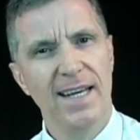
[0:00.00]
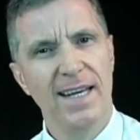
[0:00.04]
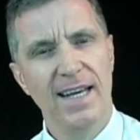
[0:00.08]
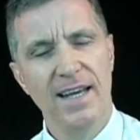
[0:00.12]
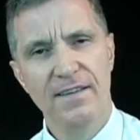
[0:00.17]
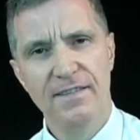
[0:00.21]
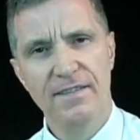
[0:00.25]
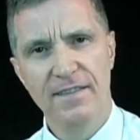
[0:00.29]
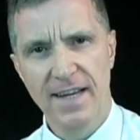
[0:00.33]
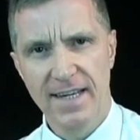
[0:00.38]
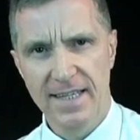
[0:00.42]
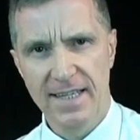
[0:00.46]

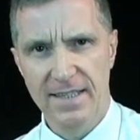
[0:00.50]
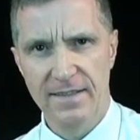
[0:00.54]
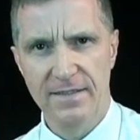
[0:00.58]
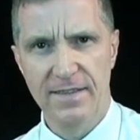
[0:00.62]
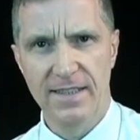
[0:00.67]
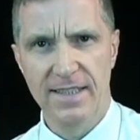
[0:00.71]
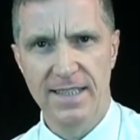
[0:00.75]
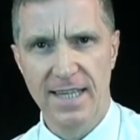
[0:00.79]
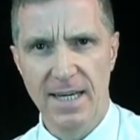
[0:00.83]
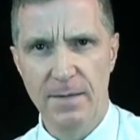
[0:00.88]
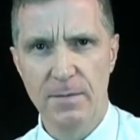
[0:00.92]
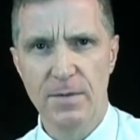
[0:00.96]

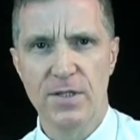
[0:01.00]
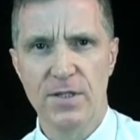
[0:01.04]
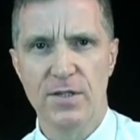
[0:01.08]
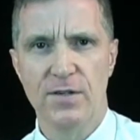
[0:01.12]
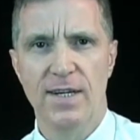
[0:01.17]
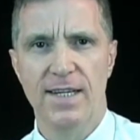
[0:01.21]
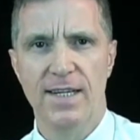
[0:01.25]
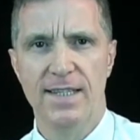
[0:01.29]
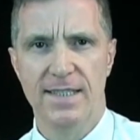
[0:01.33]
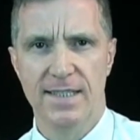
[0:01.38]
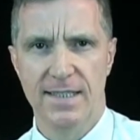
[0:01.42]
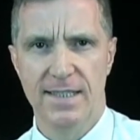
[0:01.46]
effectively
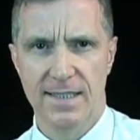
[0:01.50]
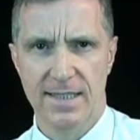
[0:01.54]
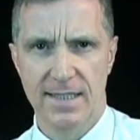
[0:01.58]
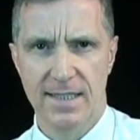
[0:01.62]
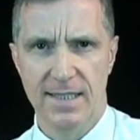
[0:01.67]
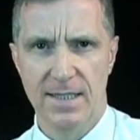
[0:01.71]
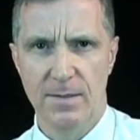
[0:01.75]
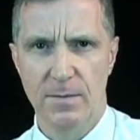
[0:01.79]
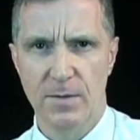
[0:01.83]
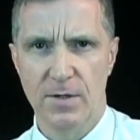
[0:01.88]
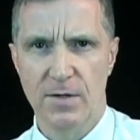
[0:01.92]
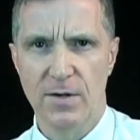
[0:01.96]
demonstrating to
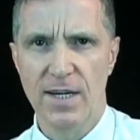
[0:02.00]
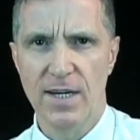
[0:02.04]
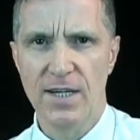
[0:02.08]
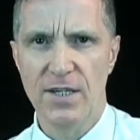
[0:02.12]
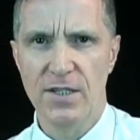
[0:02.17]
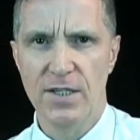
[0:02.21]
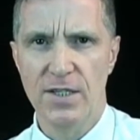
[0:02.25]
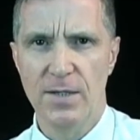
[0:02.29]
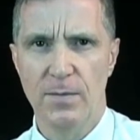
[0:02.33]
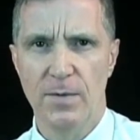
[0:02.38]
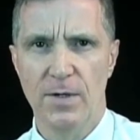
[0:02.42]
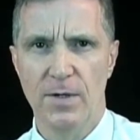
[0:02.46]
the
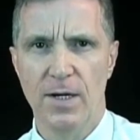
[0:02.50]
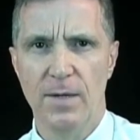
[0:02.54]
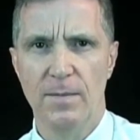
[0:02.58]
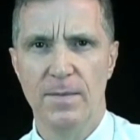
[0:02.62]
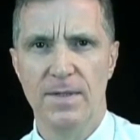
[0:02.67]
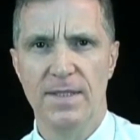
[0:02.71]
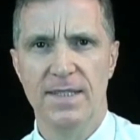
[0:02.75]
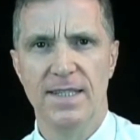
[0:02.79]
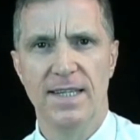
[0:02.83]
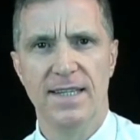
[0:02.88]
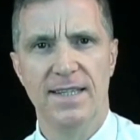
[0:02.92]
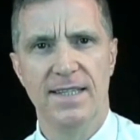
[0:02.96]
immigration
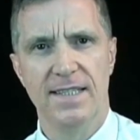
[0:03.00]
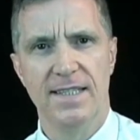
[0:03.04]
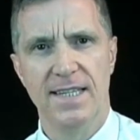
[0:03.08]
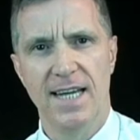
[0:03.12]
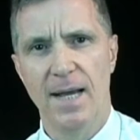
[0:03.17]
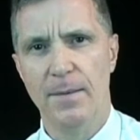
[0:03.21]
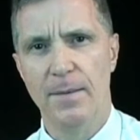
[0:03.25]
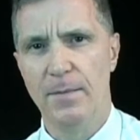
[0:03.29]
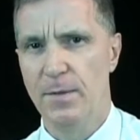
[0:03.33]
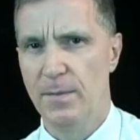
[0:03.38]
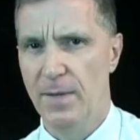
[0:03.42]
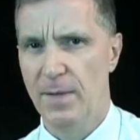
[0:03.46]
department at the
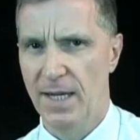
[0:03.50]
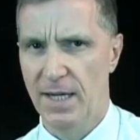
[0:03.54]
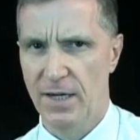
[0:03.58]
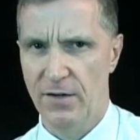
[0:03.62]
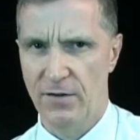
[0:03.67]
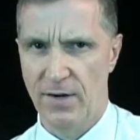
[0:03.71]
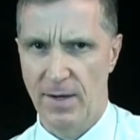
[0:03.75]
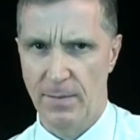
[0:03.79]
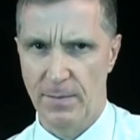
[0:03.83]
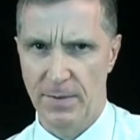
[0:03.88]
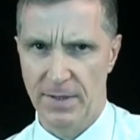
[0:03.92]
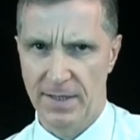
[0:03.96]
time you make your
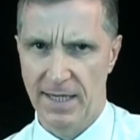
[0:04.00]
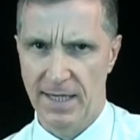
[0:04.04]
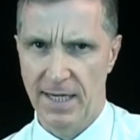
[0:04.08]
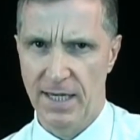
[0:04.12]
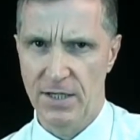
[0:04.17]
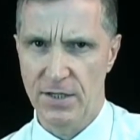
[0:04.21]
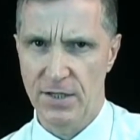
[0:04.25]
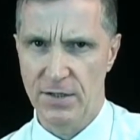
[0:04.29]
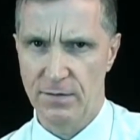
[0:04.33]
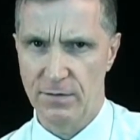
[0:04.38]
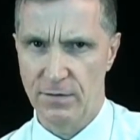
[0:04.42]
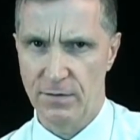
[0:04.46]

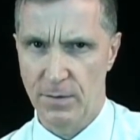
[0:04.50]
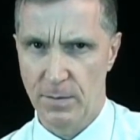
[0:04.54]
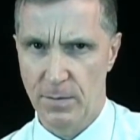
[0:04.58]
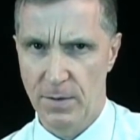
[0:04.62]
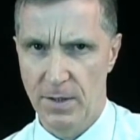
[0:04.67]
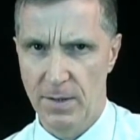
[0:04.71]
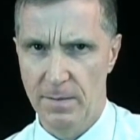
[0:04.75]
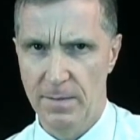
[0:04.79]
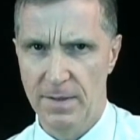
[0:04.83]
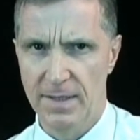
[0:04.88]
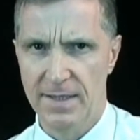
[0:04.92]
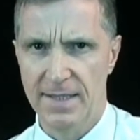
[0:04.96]
application for a
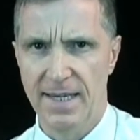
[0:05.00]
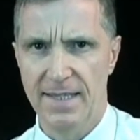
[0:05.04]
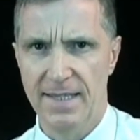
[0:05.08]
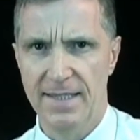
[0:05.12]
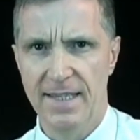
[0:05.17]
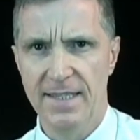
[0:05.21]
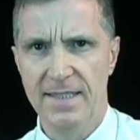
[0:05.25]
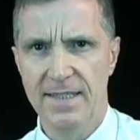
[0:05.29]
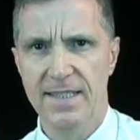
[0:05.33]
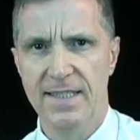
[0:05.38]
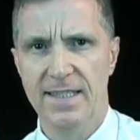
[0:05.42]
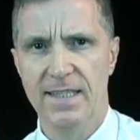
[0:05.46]
permanent
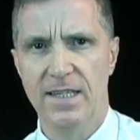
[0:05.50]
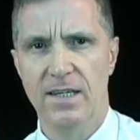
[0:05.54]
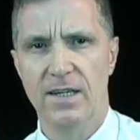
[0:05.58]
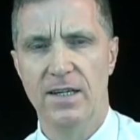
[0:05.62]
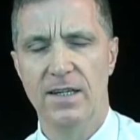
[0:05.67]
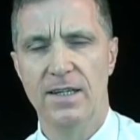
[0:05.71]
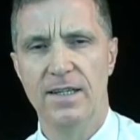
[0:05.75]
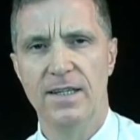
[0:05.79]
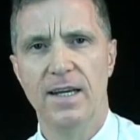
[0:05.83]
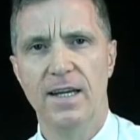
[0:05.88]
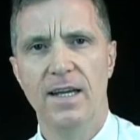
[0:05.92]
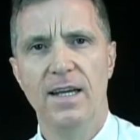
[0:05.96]
identity
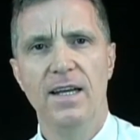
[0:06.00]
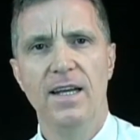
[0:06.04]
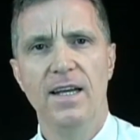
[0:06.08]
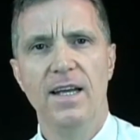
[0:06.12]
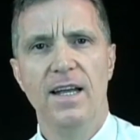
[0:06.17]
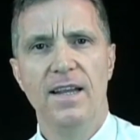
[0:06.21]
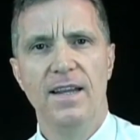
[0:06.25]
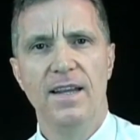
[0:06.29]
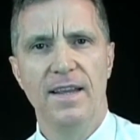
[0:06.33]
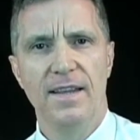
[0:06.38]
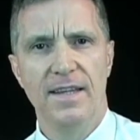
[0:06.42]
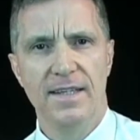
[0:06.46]
card
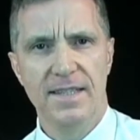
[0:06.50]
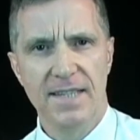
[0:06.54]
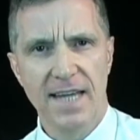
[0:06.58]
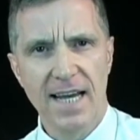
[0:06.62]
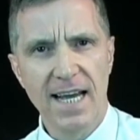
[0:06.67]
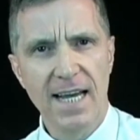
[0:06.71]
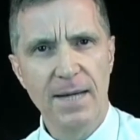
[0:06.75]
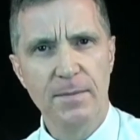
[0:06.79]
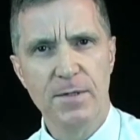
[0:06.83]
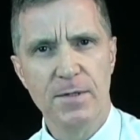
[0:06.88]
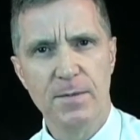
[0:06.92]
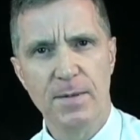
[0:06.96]
that the
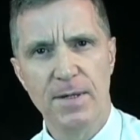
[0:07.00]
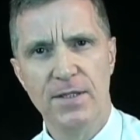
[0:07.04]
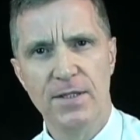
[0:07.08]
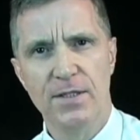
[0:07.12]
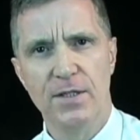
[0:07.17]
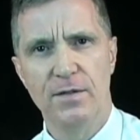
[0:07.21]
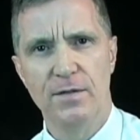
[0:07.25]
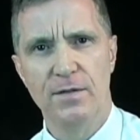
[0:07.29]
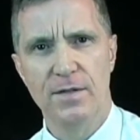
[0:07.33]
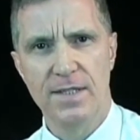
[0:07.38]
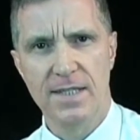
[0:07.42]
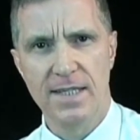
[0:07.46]
time spent
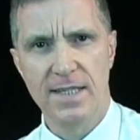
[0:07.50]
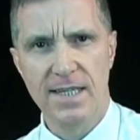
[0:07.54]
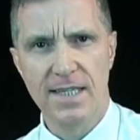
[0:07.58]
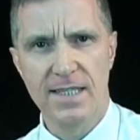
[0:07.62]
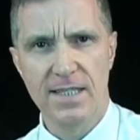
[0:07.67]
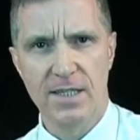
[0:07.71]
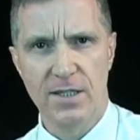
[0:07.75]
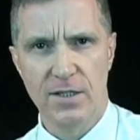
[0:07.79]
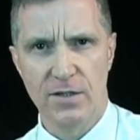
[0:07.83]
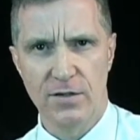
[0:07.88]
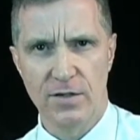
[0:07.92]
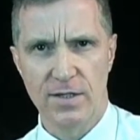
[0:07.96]
overseas
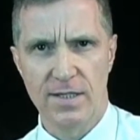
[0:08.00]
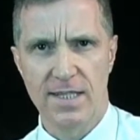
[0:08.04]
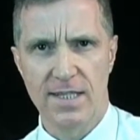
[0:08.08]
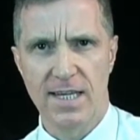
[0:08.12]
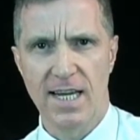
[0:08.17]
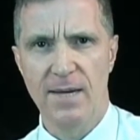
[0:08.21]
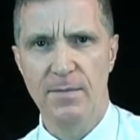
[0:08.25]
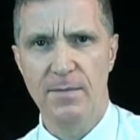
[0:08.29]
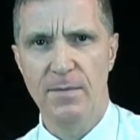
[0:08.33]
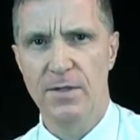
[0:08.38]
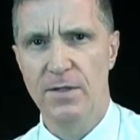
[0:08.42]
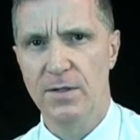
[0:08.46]
on your
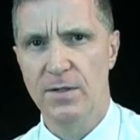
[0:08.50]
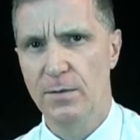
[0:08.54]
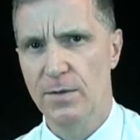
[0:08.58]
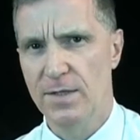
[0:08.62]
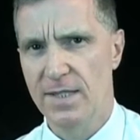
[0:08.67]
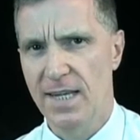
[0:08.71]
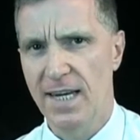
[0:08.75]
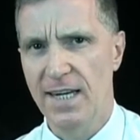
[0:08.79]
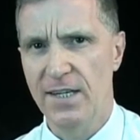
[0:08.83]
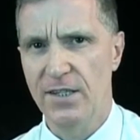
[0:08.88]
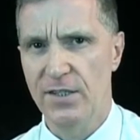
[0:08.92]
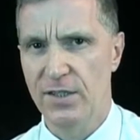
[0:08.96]
assignment was
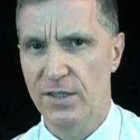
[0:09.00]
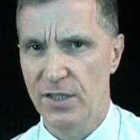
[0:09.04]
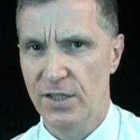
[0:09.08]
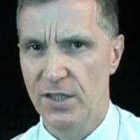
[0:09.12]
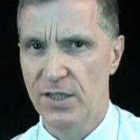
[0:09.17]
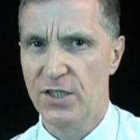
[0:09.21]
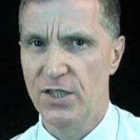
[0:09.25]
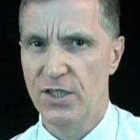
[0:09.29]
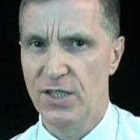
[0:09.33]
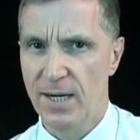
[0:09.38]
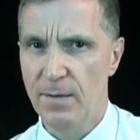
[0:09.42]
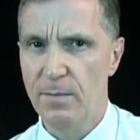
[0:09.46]
actually
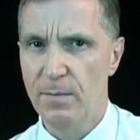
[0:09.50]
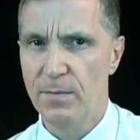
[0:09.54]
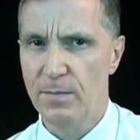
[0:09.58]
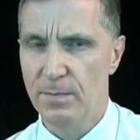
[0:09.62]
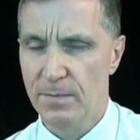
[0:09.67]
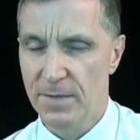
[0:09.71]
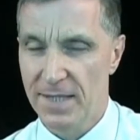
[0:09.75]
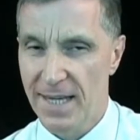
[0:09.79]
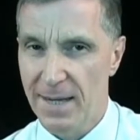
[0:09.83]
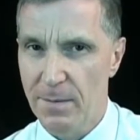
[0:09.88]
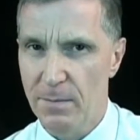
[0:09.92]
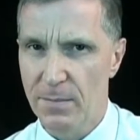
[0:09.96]
just
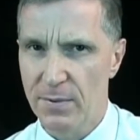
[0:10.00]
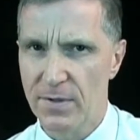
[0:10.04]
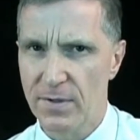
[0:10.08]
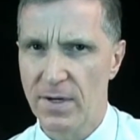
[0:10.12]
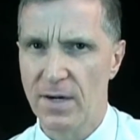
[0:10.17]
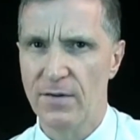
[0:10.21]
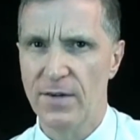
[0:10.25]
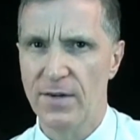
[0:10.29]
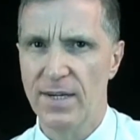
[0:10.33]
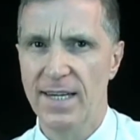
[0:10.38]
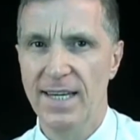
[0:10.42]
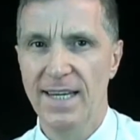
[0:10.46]

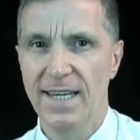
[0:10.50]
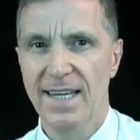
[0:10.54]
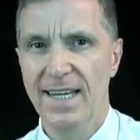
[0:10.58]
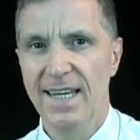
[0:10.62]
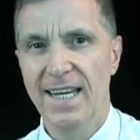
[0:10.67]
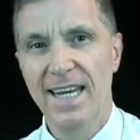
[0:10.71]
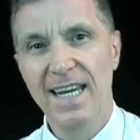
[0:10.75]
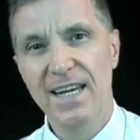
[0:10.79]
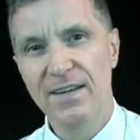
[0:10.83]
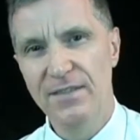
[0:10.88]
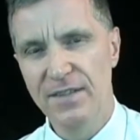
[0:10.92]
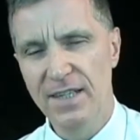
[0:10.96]
temporary,
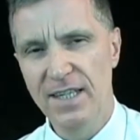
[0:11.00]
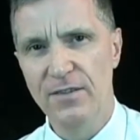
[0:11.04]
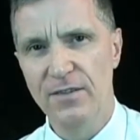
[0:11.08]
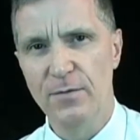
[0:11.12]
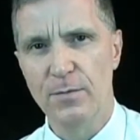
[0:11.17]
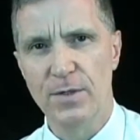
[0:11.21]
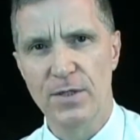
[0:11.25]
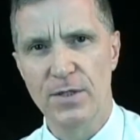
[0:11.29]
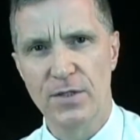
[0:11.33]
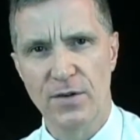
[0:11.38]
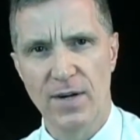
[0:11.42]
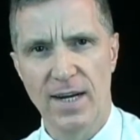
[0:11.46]
even if
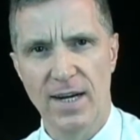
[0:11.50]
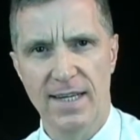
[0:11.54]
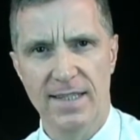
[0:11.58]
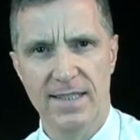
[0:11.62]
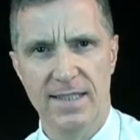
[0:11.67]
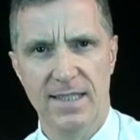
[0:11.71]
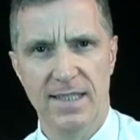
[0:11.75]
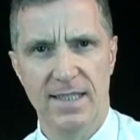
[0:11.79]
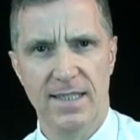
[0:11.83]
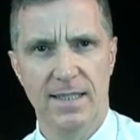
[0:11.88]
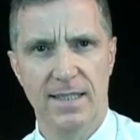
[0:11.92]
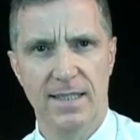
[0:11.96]
protracted.